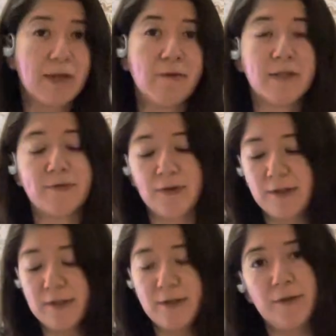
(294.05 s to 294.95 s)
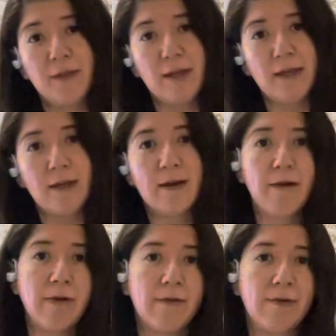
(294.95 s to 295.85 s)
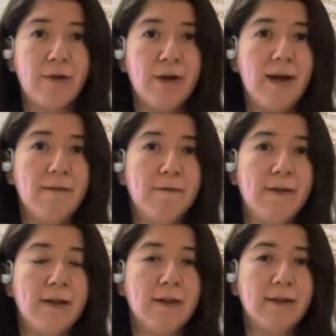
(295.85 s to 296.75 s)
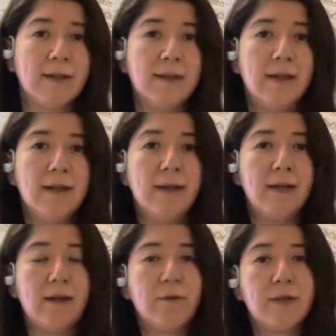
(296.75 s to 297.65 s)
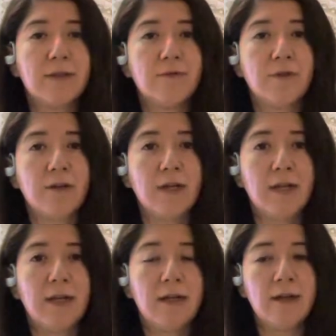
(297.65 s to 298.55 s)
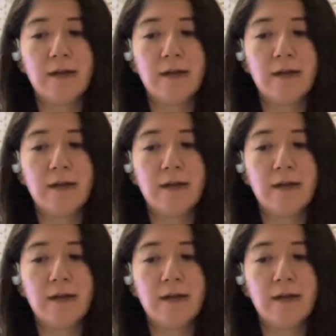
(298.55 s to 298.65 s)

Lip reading: It was very soothing. However, I felt it was very